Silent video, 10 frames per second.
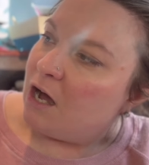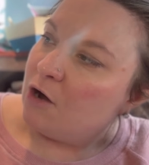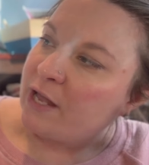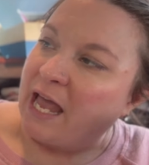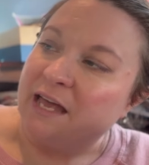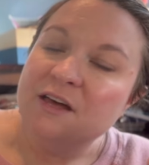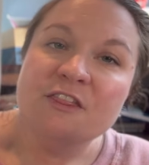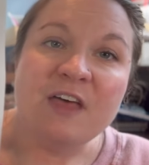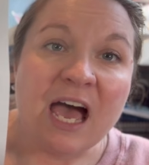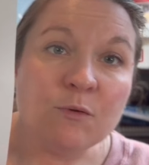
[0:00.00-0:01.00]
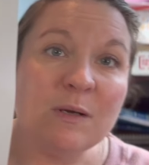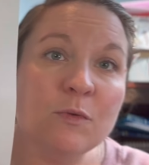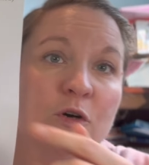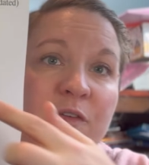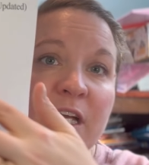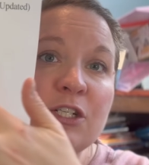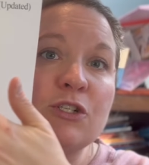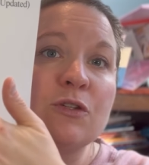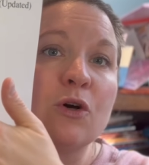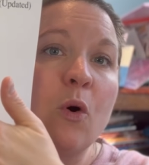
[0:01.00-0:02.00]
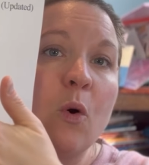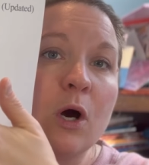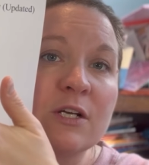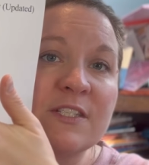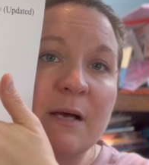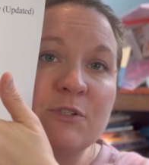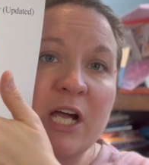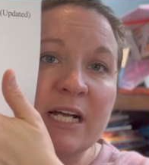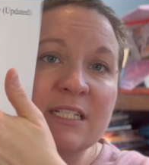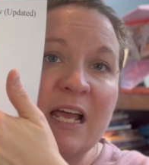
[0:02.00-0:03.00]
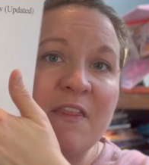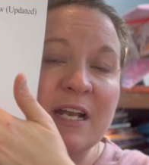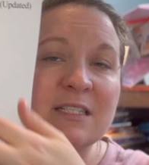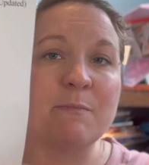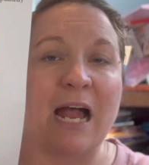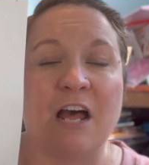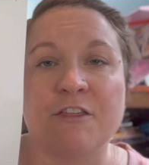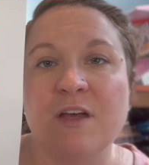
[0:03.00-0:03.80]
Okay, then we move into the core subject, and that is math.